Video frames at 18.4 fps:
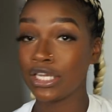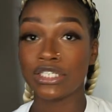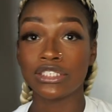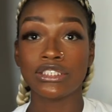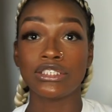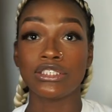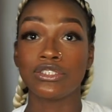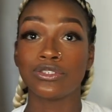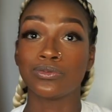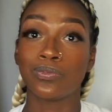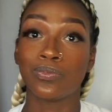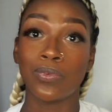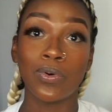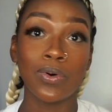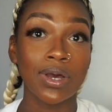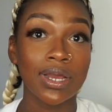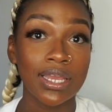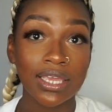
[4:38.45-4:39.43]
She's
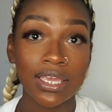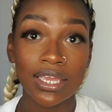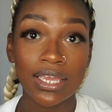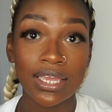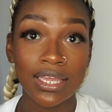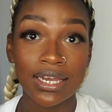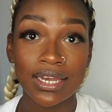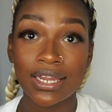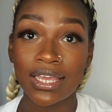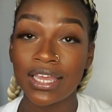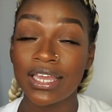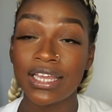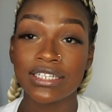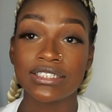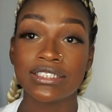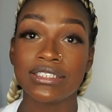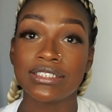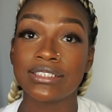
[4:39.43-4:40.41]
walking,
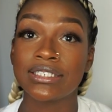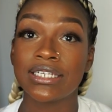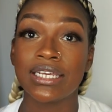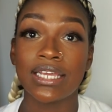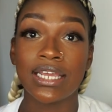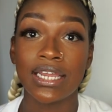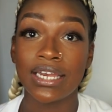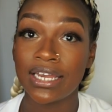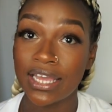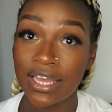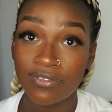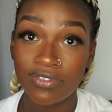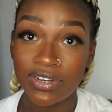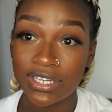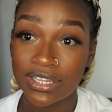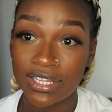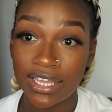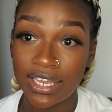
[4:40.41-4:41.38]
she's in
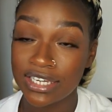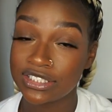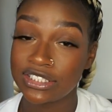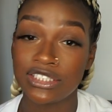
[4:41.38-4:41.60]
everything,